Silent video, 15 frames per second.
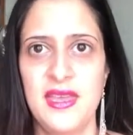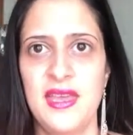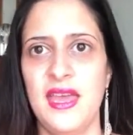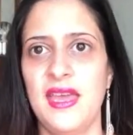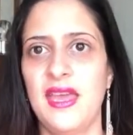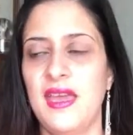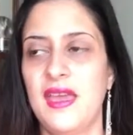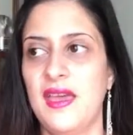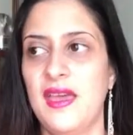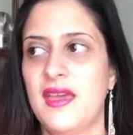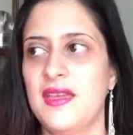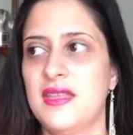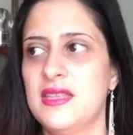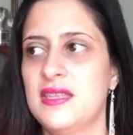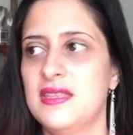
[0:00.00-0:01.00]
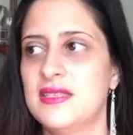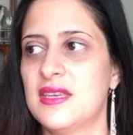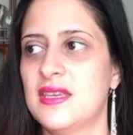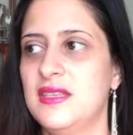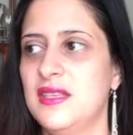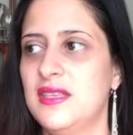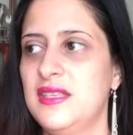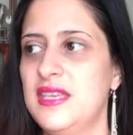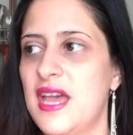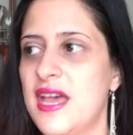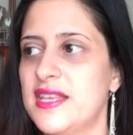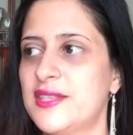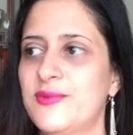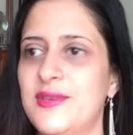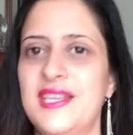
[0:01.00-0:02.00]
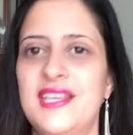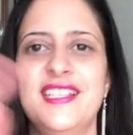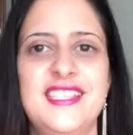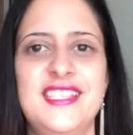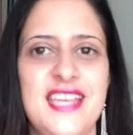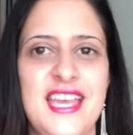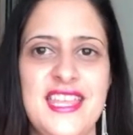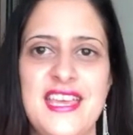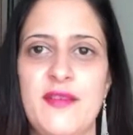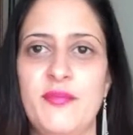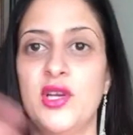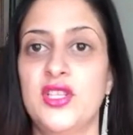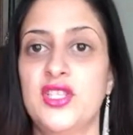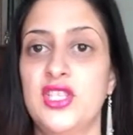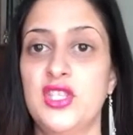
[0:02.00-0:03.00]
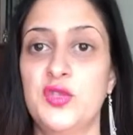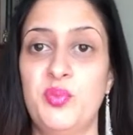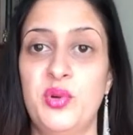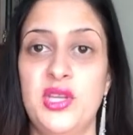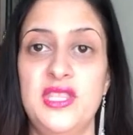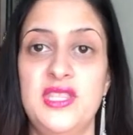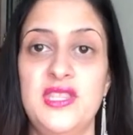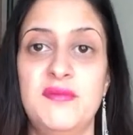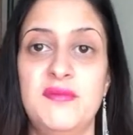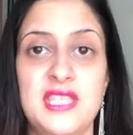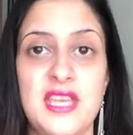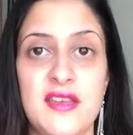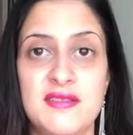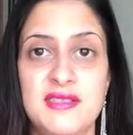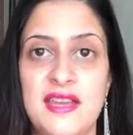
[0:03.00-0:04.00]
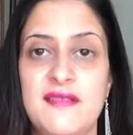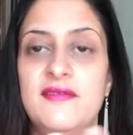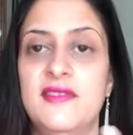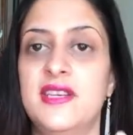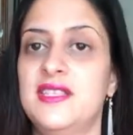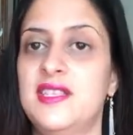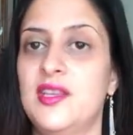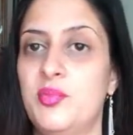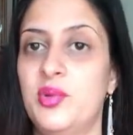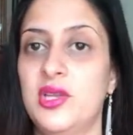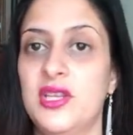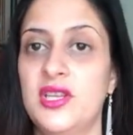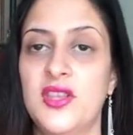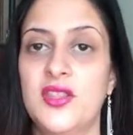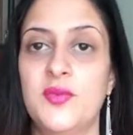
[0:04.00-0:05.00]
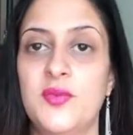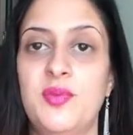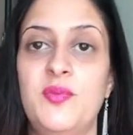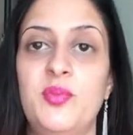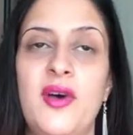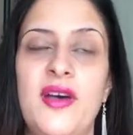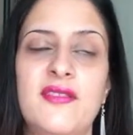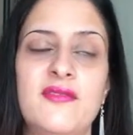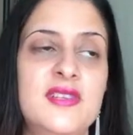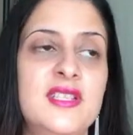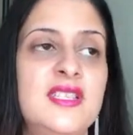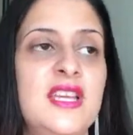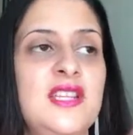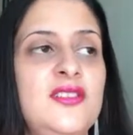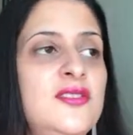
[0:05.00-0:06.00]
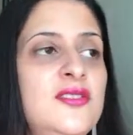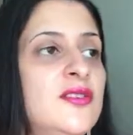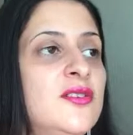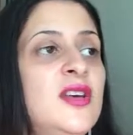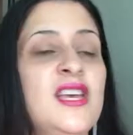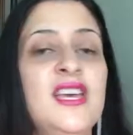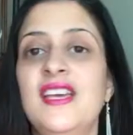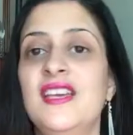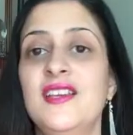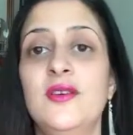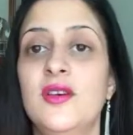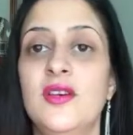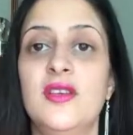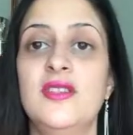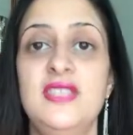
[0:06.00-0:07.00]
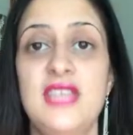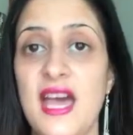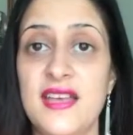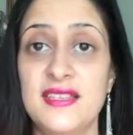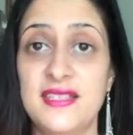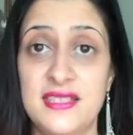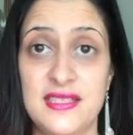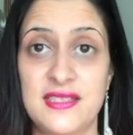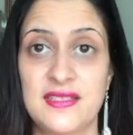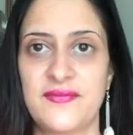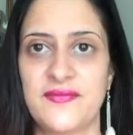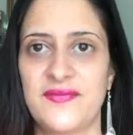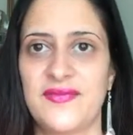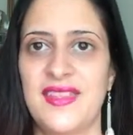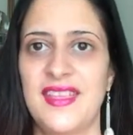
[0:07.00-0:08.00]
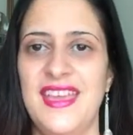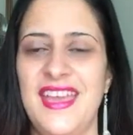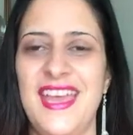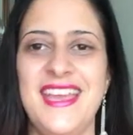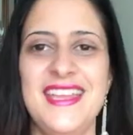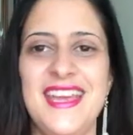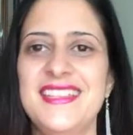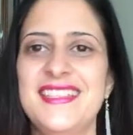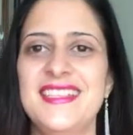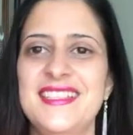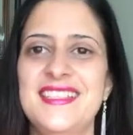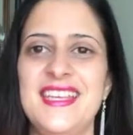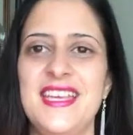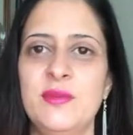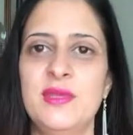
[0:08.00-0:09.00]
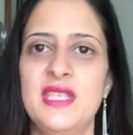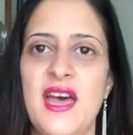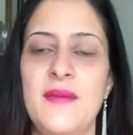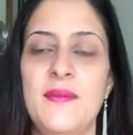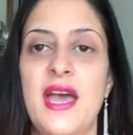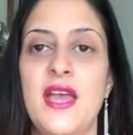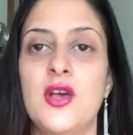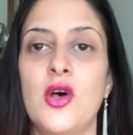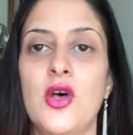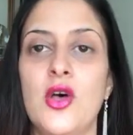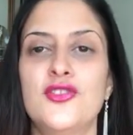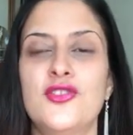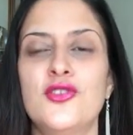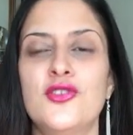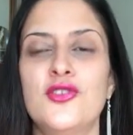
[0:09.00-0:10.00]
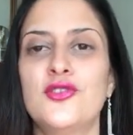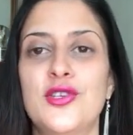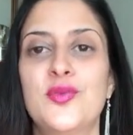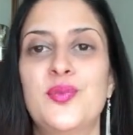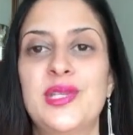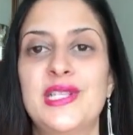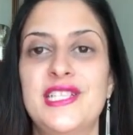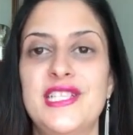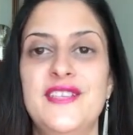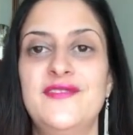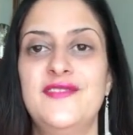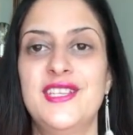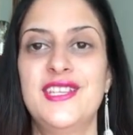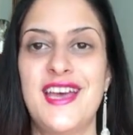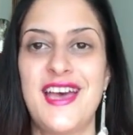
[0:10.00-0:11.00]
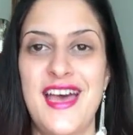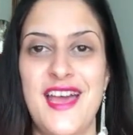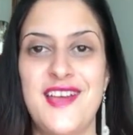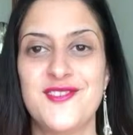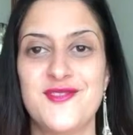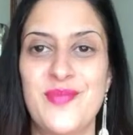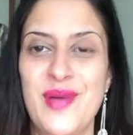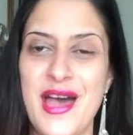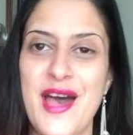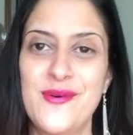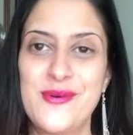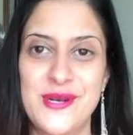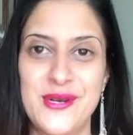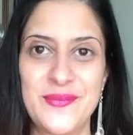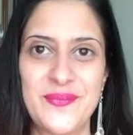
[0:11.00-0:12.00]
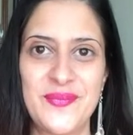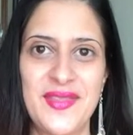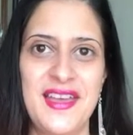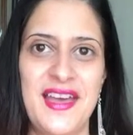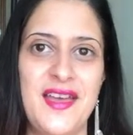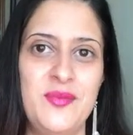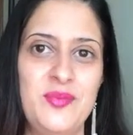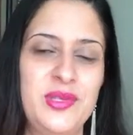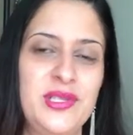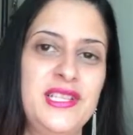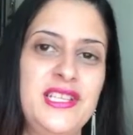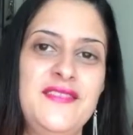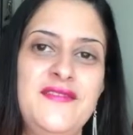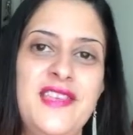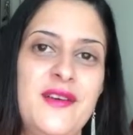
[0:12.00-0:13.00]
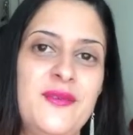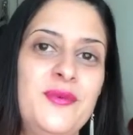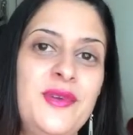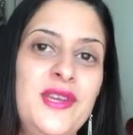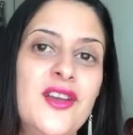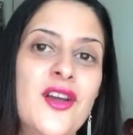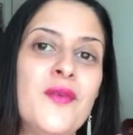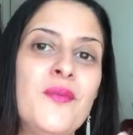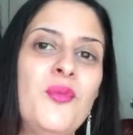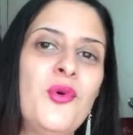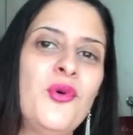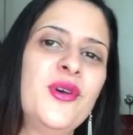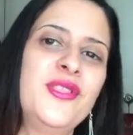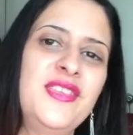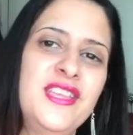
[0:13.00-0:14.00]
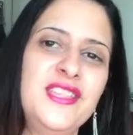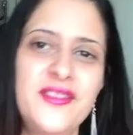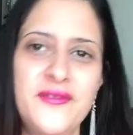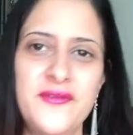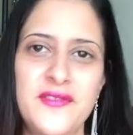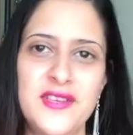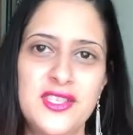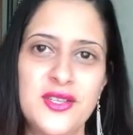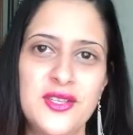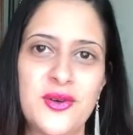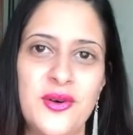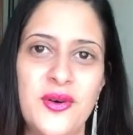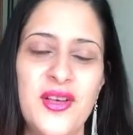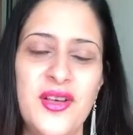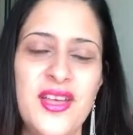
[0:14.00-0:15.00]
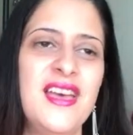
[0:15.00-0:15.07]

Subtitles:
And yes, we could say that person's putting themselves at risk, they're putting other people at risk. And yes. And at the same time, I also still believe in a higher power. I believe that we are more than the physical.